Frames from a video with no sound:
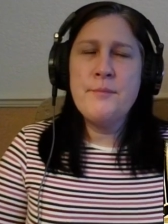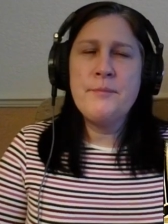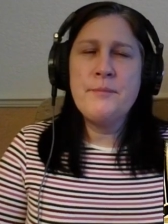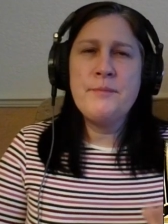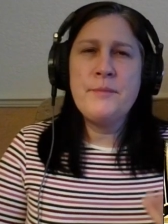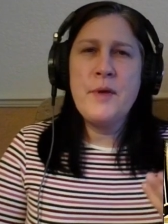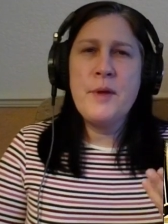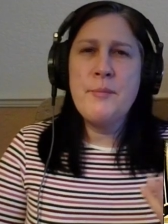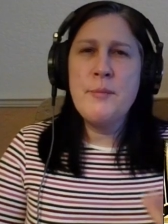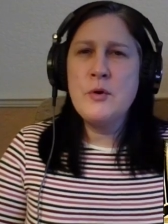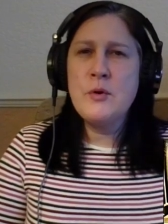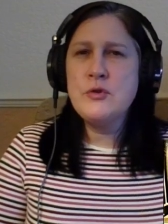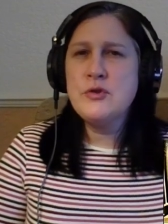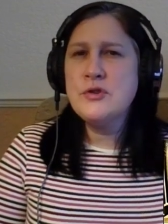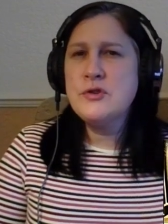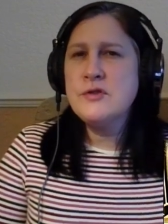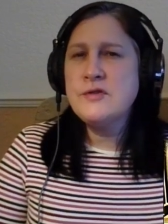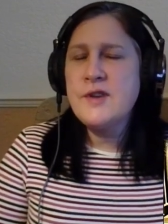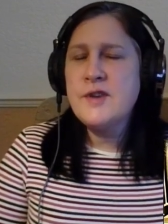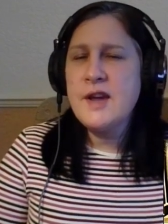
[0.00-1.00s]

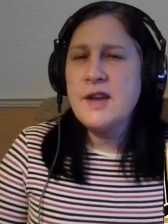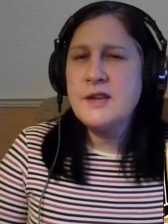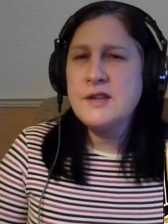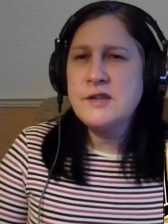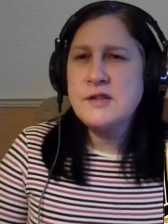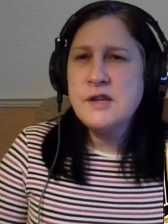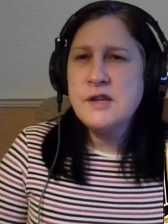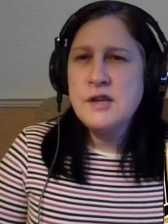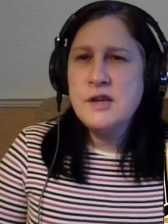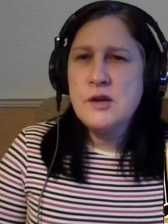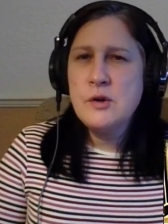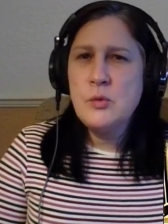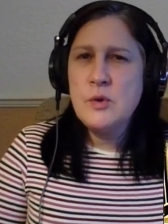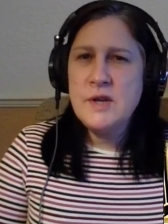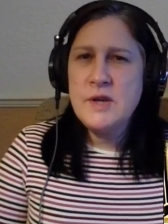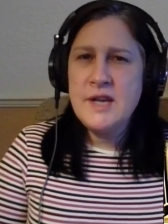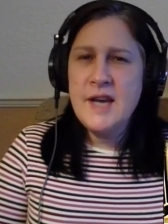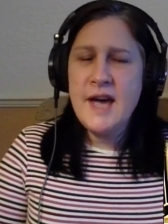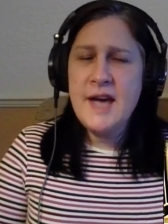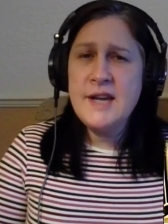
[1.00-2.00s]
emotions that
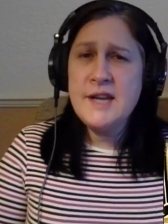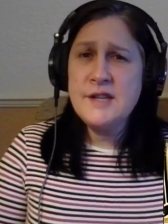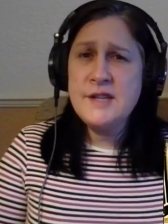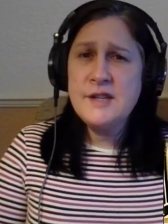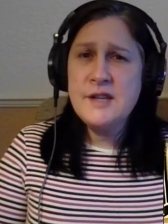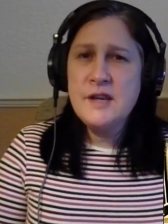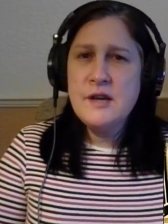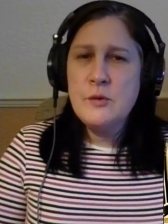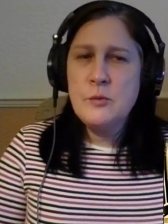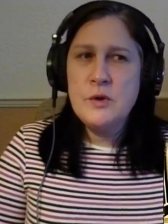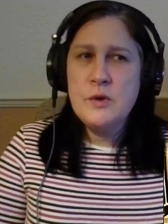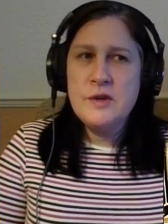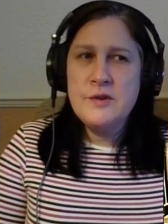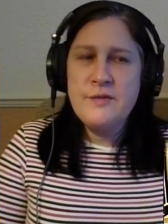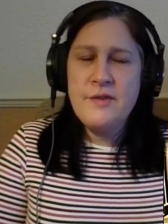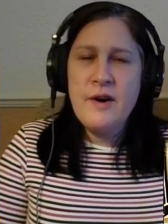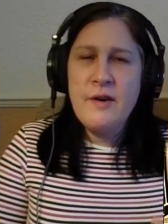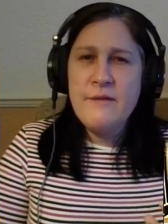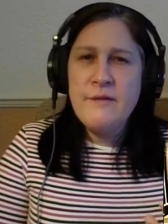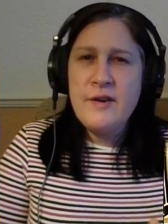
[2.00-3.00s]
we had, which
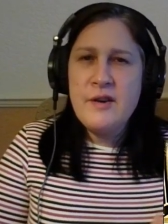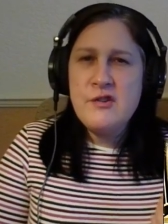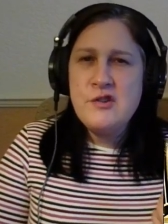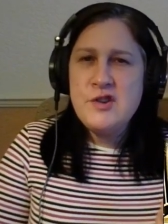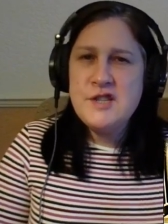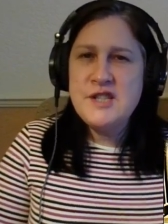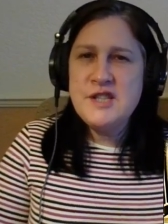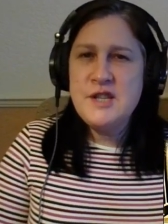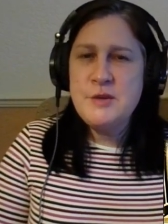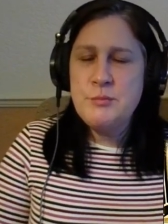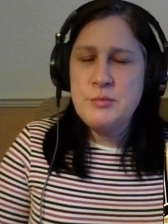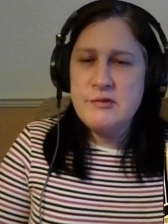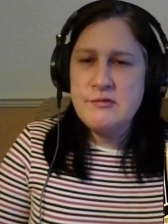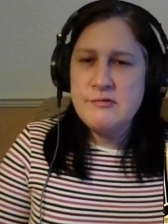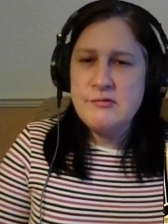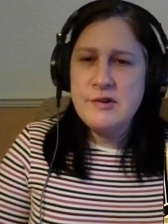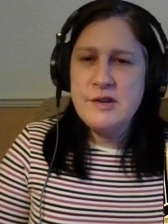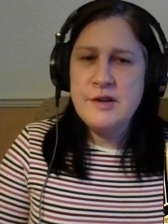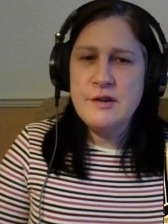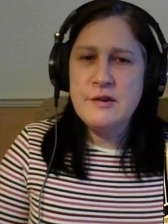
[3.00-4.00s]
felt very deep and
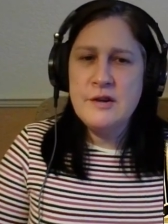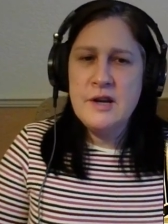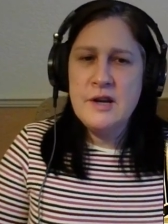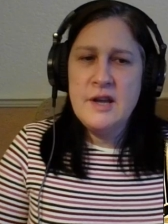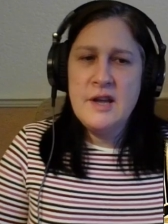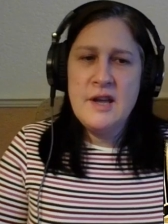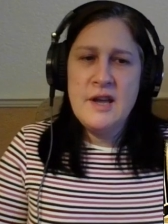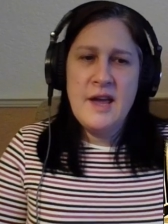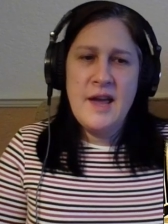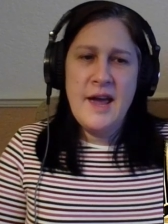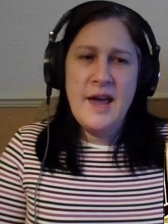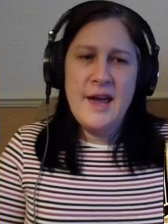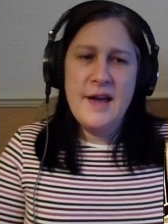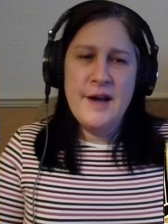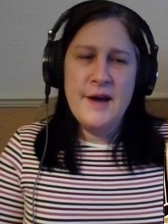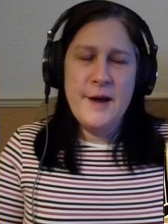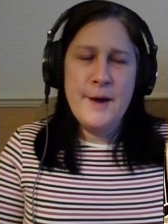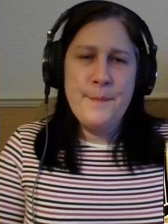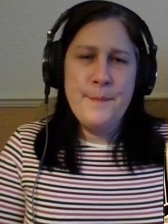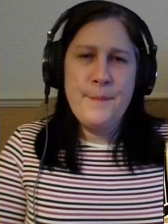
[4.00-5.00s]
real.
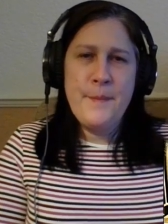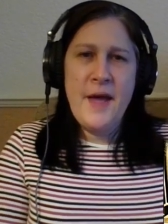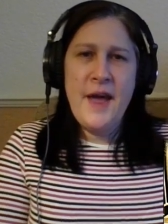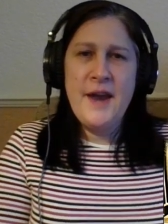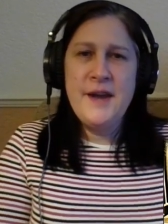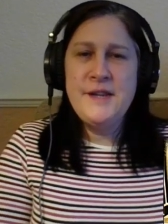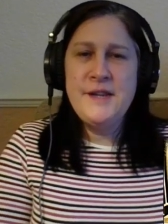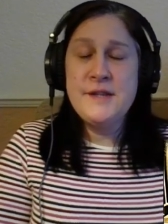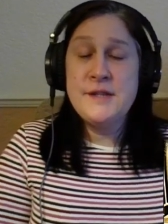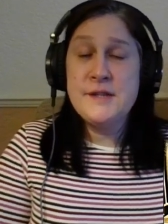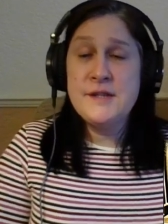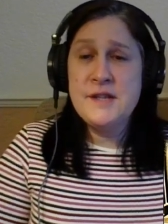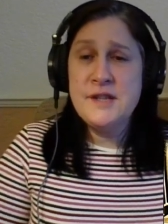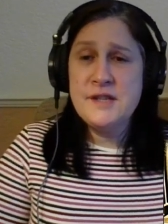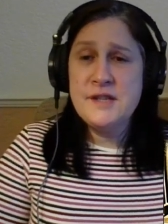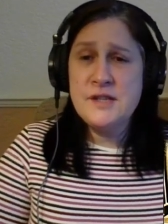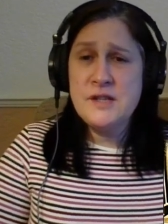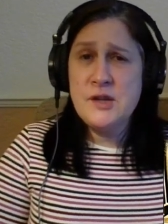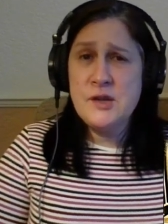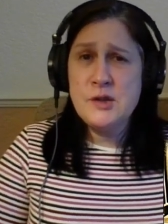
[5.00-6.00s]
And it's
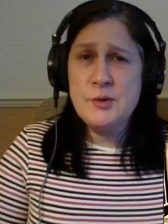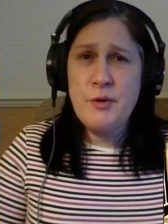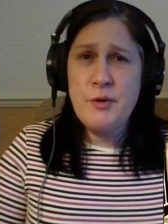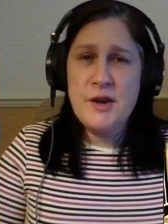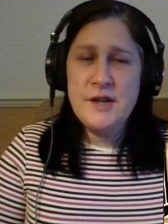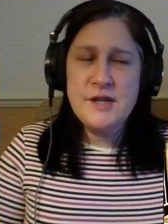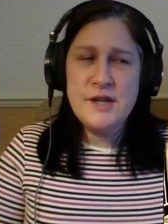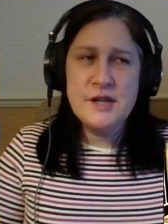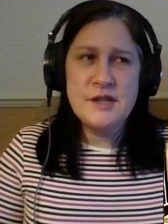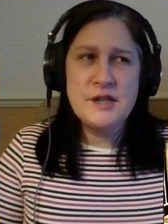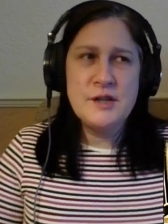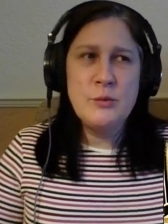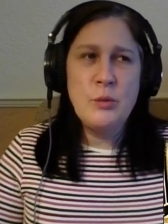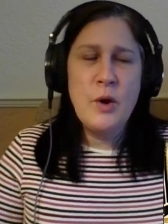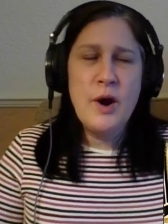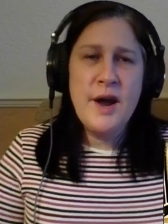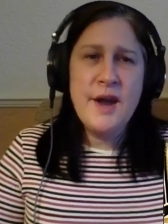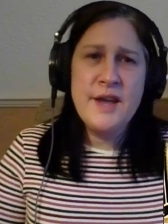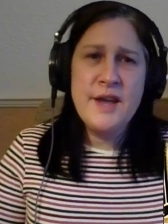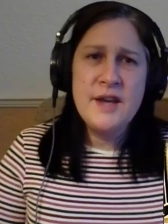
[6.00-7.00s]
no surprise actually
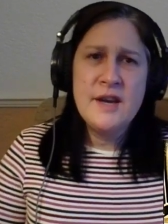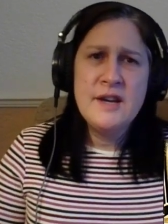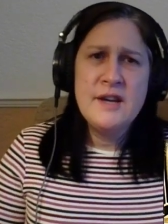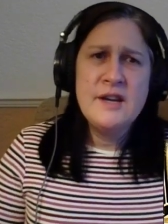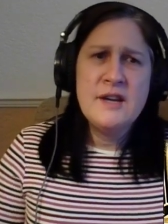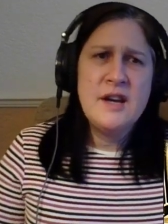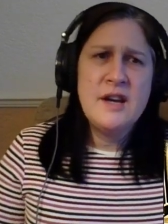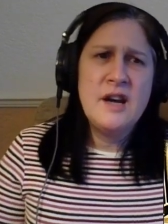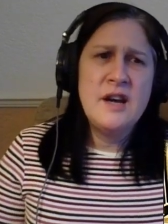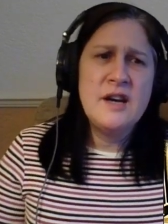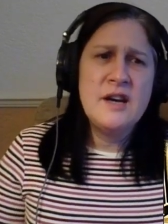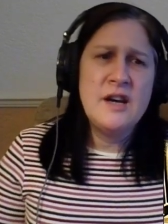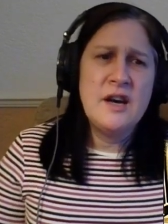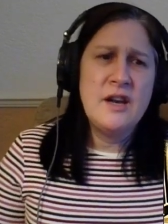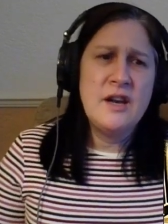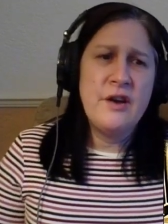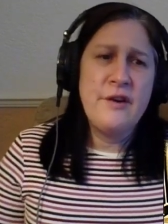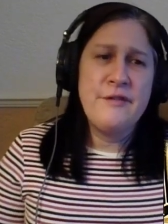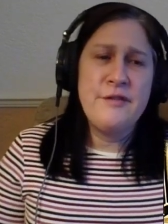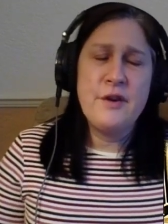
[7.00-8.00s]
why a
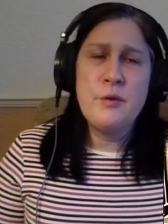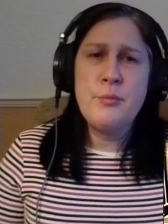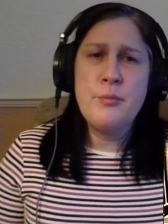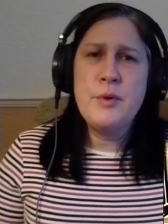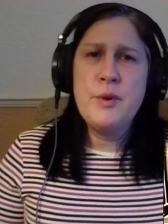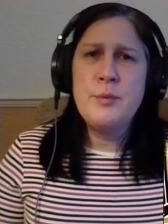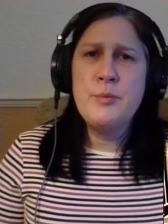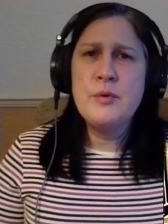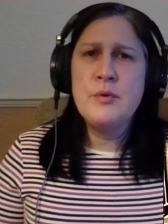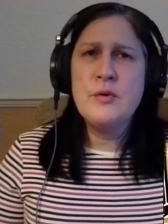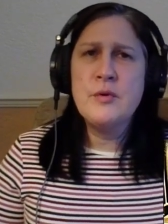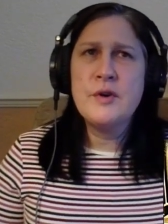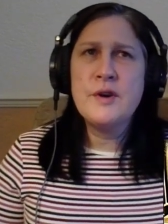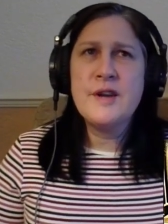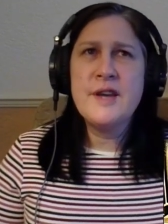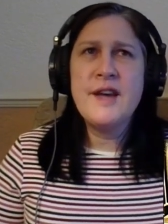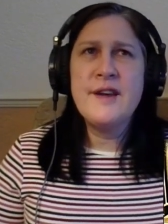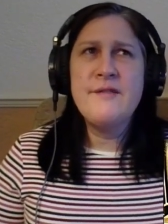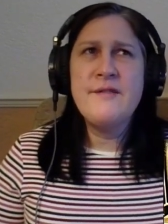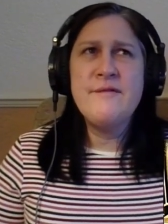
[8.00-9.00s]
lot of young people
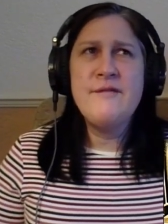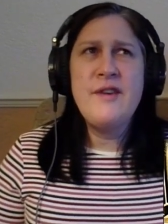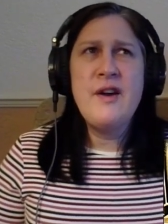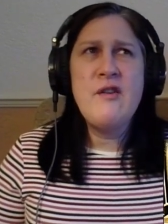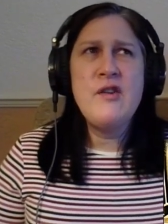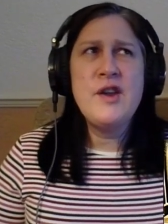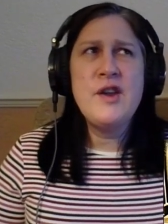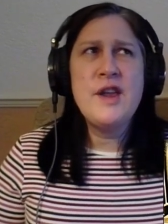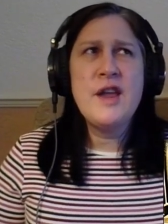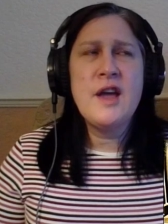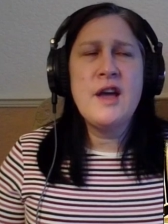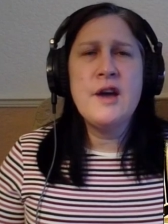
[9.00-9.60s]
get very